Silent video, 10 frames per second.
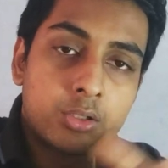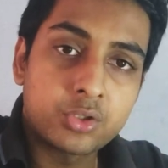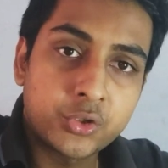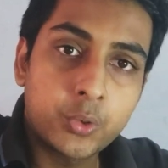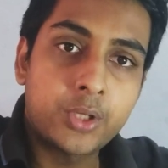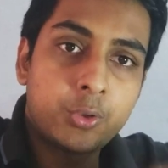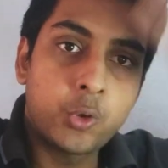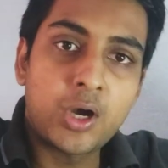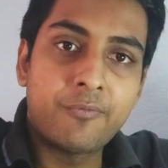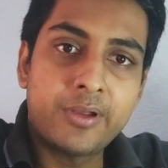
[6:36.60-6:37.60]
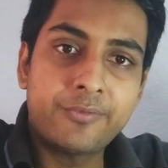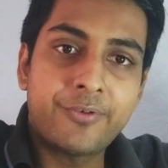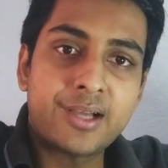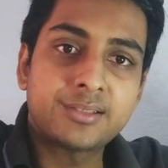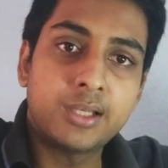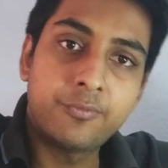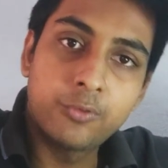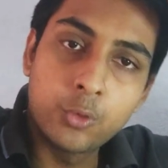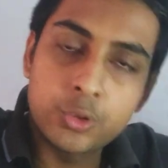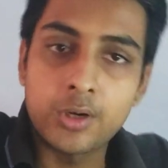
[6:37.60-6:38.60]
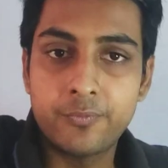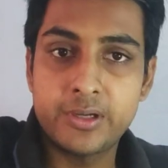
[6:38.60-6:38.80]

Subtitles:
sugar to go up very fast and go down